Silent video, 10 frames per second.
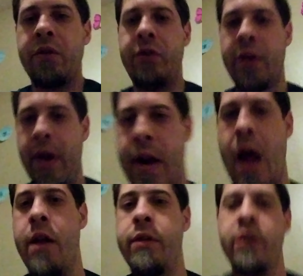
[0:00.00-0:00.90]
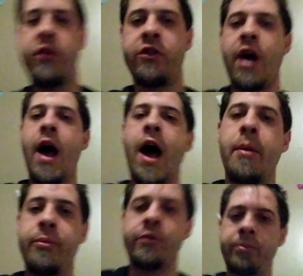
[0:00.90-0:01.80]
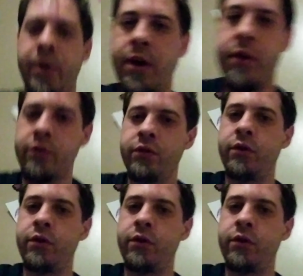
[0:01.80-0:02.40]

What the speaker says: shut down the shops because